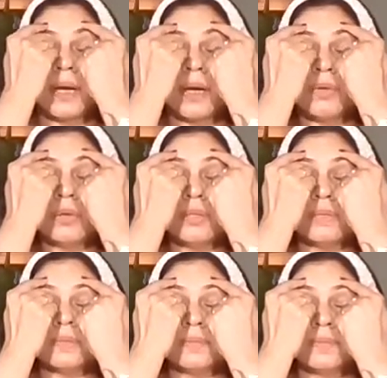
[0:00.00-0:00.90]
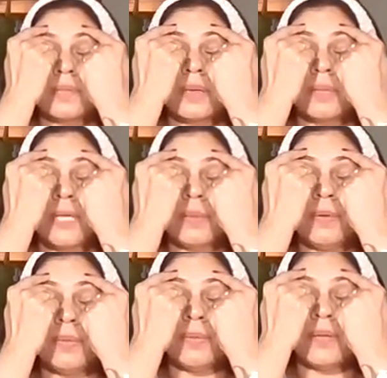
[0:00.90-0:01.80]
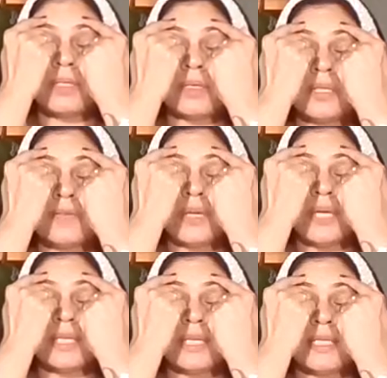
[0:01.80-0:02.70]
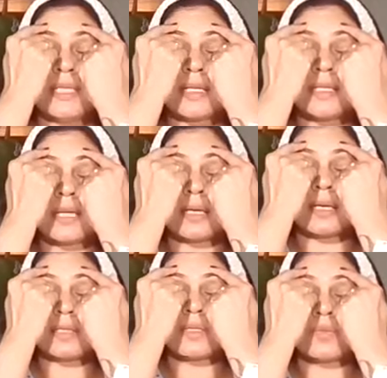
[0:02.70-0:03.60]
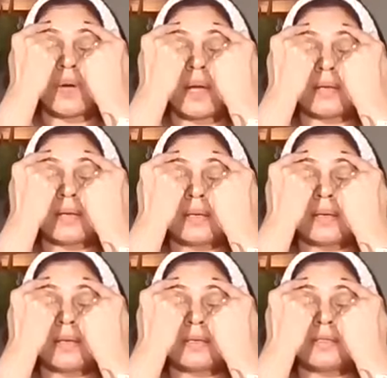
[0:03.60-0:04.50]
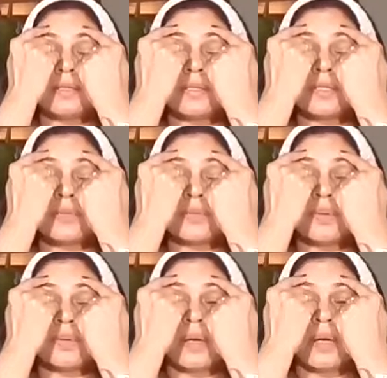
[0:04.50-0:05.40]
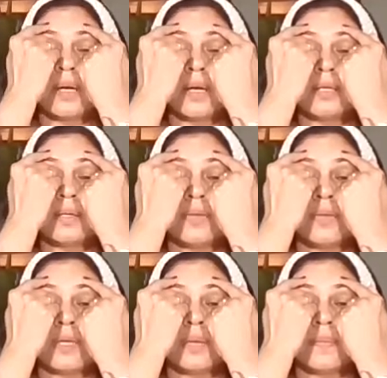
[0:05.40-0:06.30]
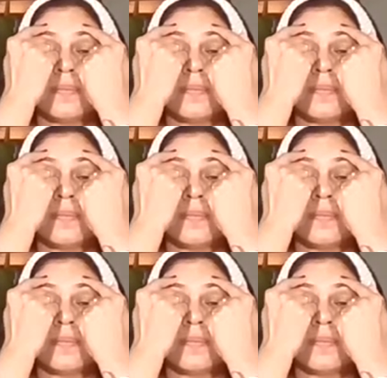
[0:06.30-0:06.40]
Hold. Keep on pressing this for at least 10 seconds. 1, 2, 3,